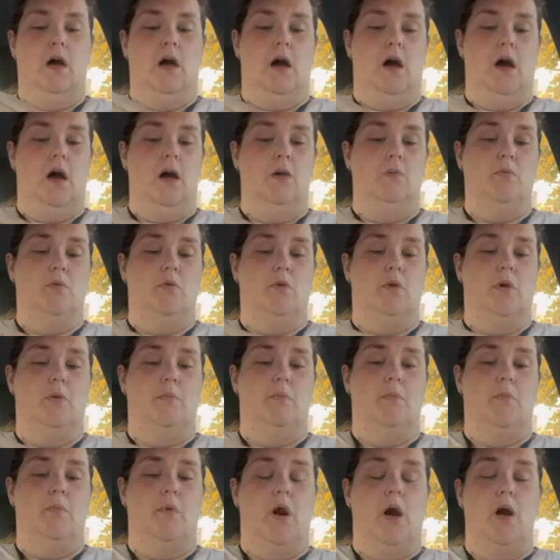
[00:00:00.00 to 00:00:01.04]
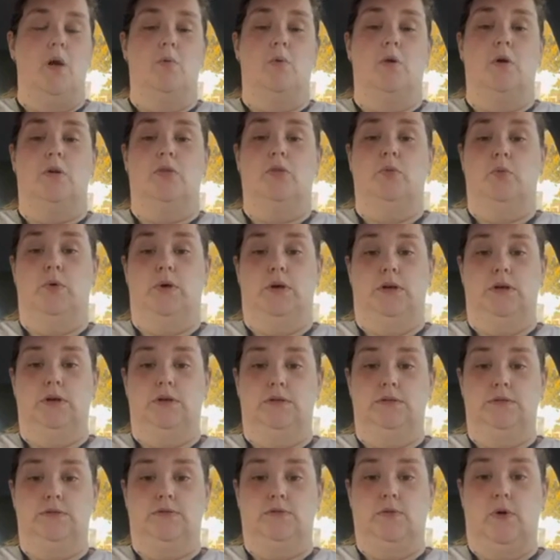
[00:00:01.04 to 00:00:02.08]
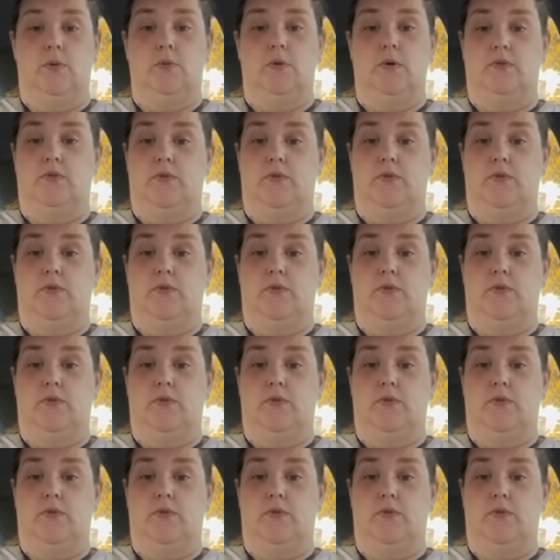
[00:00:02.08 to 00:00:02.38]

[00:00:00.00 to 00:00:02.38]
I work the weekend, so I work